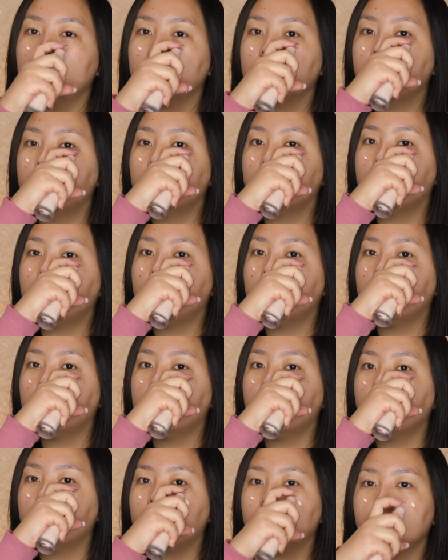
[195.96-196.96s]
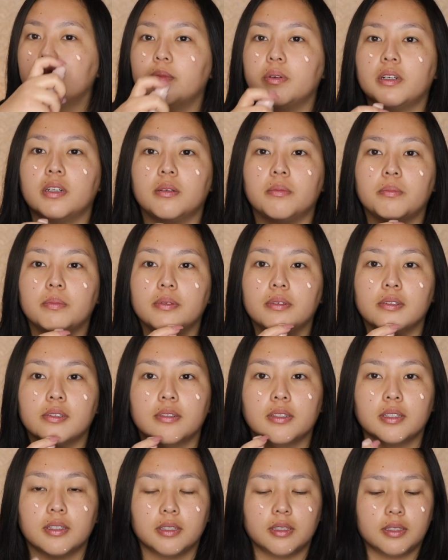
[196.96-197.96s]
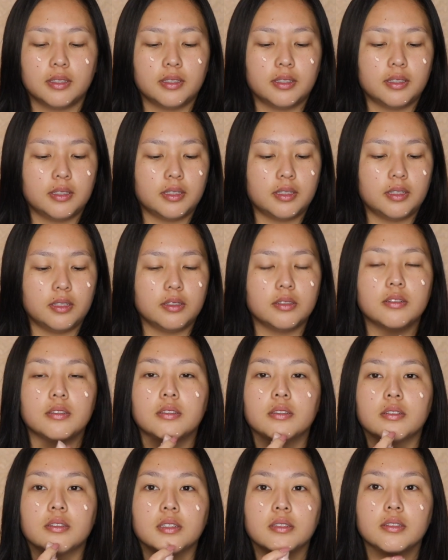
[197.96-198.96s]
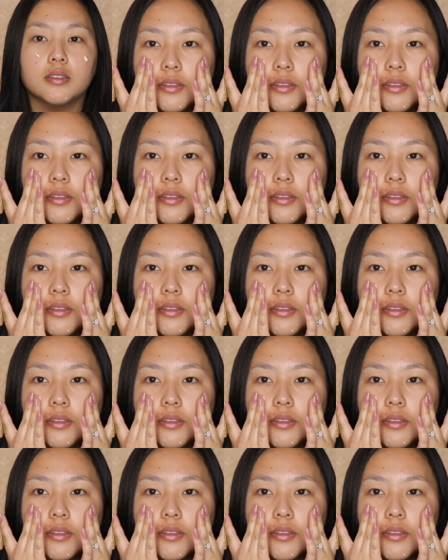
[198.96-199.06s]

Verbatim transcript: apply one pump each.